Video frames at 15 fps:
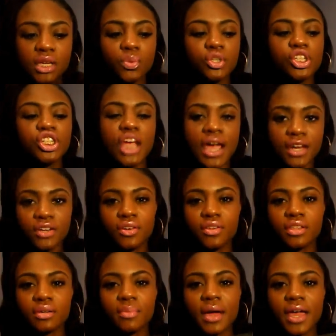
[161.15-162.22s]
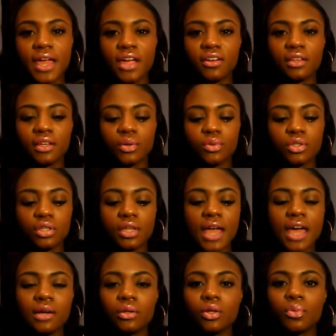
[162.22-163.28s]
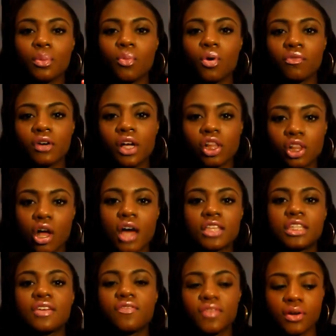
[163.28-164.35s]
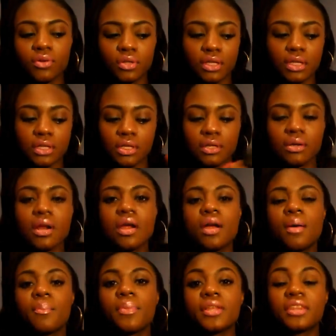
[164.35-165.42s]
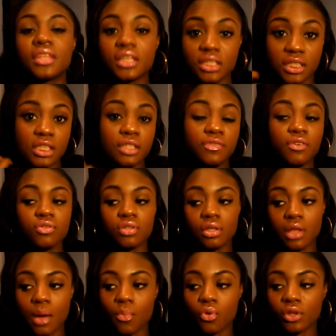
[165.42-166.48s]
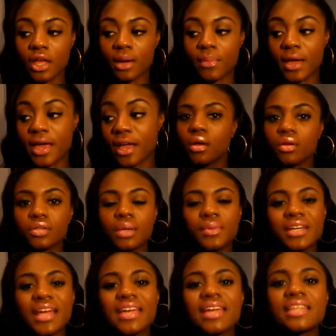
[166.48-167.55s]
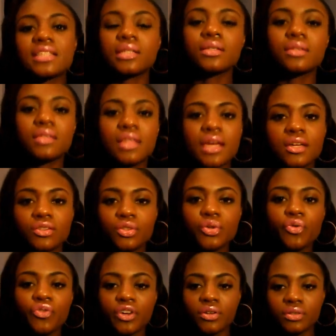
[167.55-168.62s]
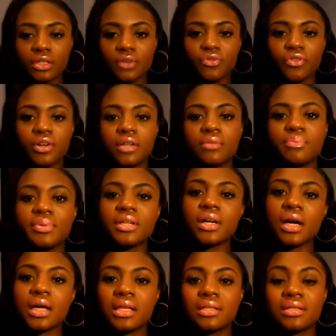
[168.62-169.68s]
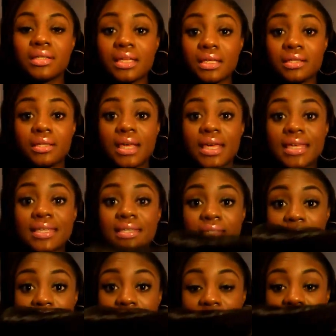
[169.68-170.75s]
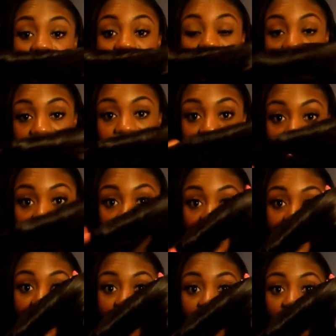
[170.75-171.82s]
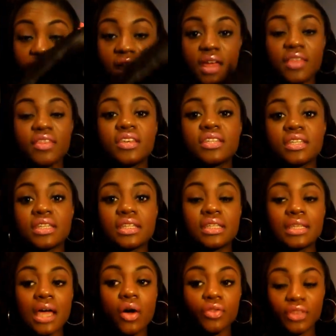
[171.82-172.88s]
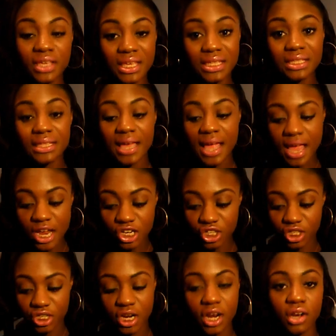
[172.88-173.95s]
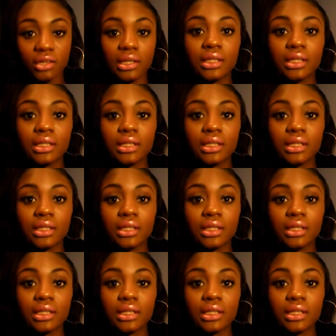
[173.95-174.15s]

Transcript: It was shinier than my hair. Like, it had a little bit more of a glossy feel than it. But this feels a lot more like my hair. So I mean, I guess they do feel different because this is Indian hair and this is Southeast Asian hair.